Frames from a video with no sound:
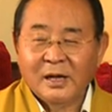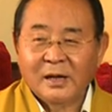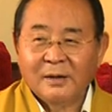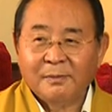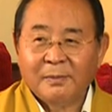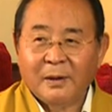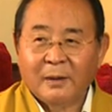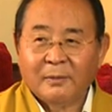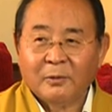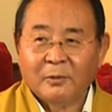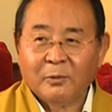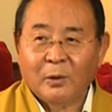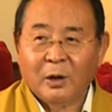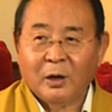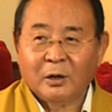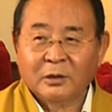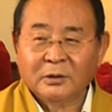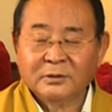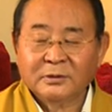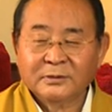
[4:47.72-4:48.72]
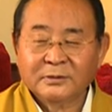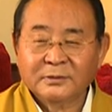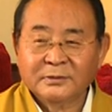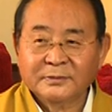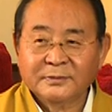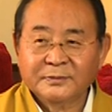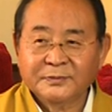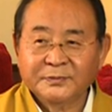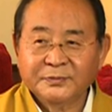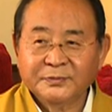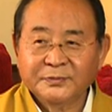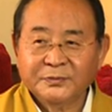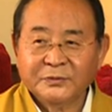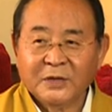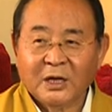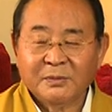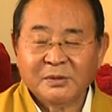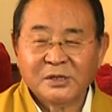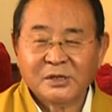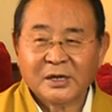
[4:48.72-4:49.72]
Empowerment, one,
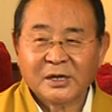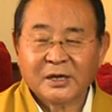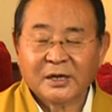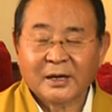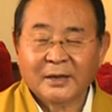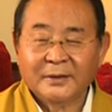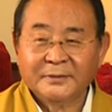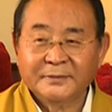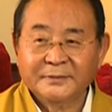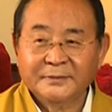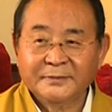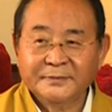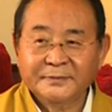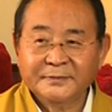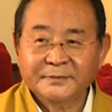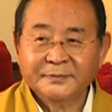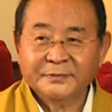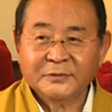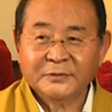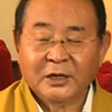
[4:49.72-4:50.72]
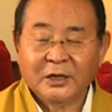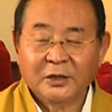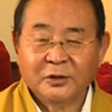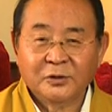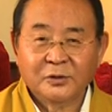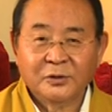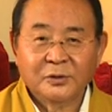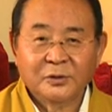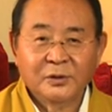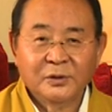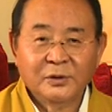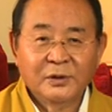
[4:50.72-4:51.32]
Abhisheka, then you.